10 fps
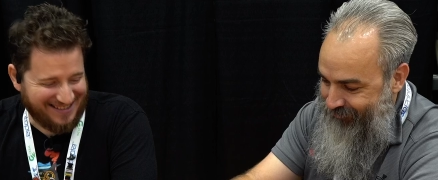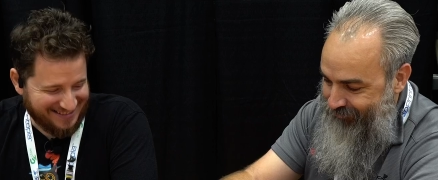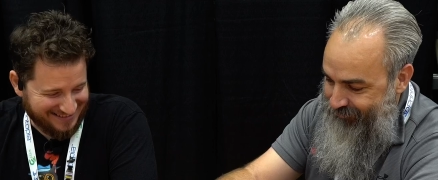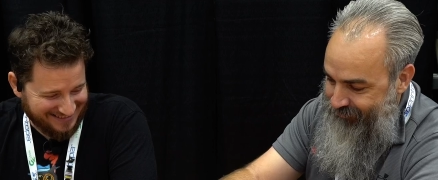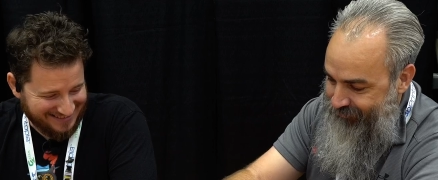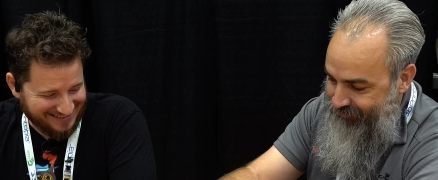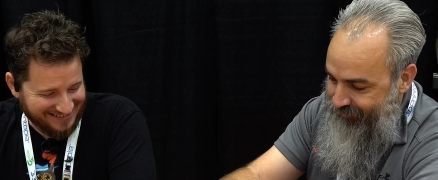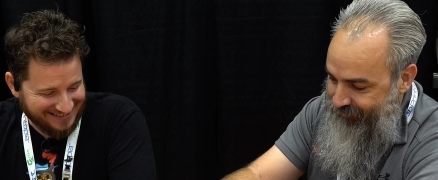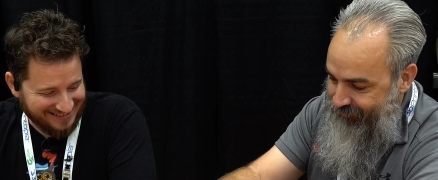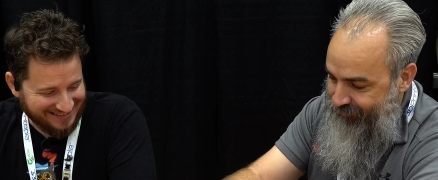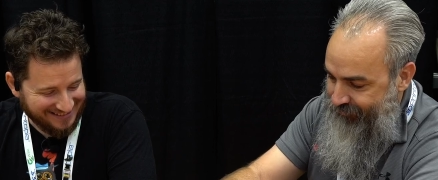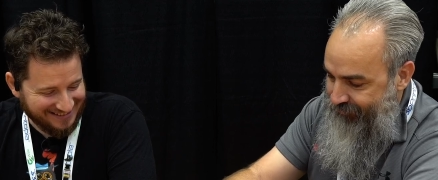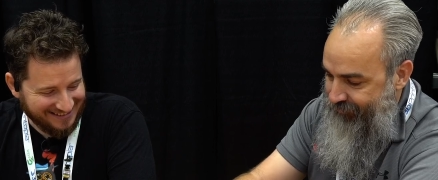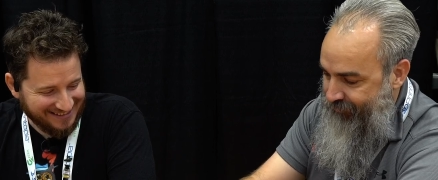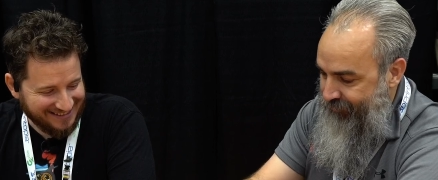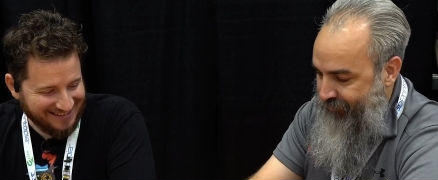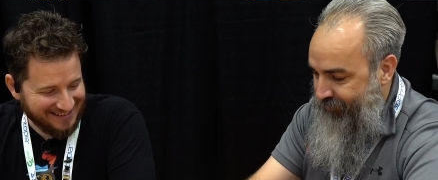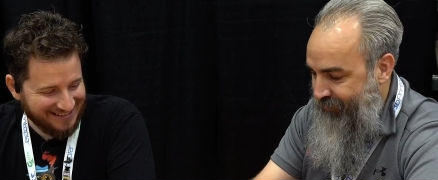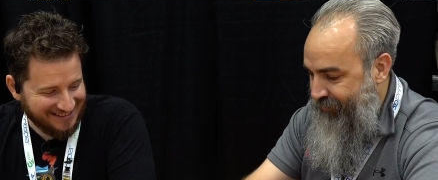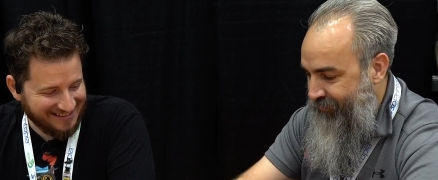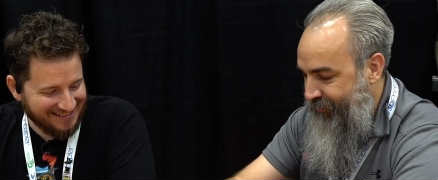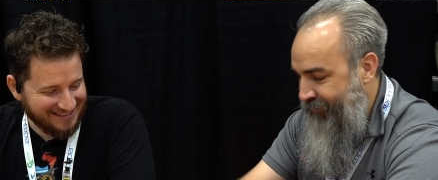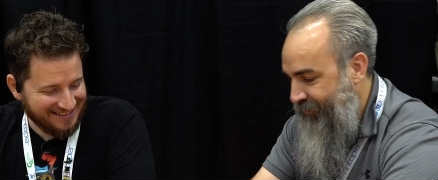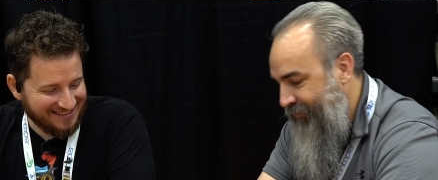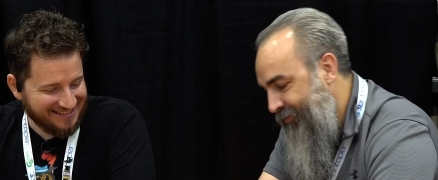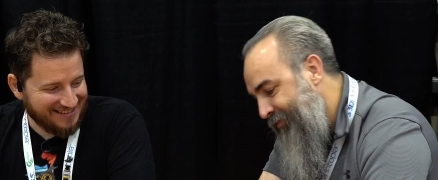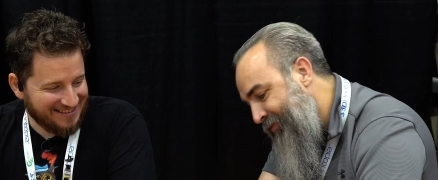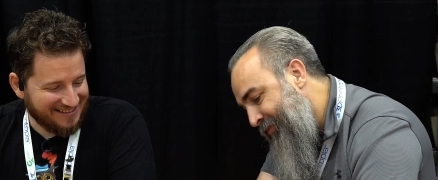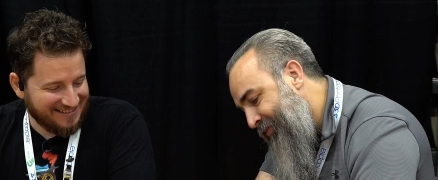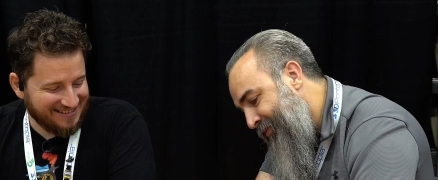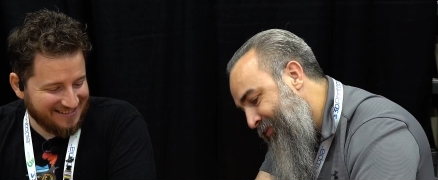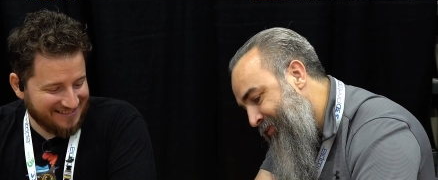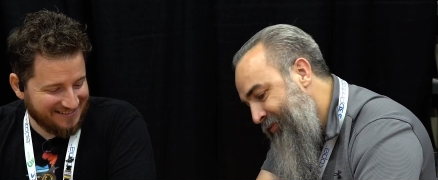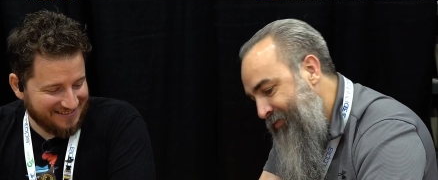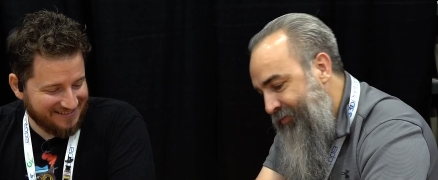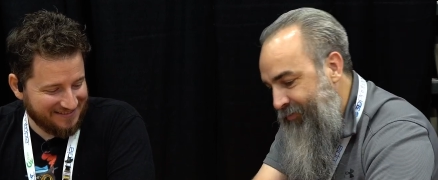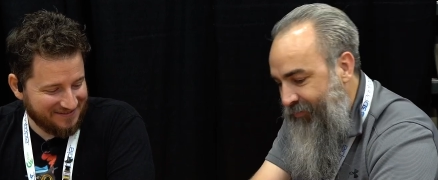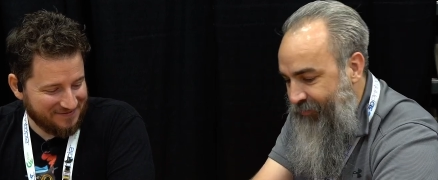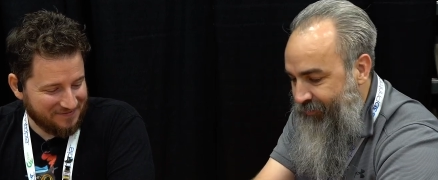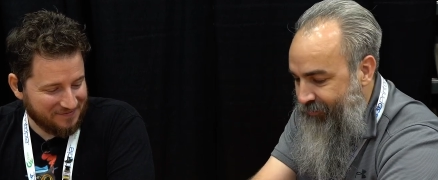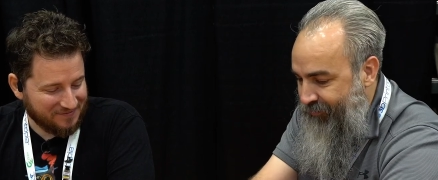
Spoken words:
Nothing is said.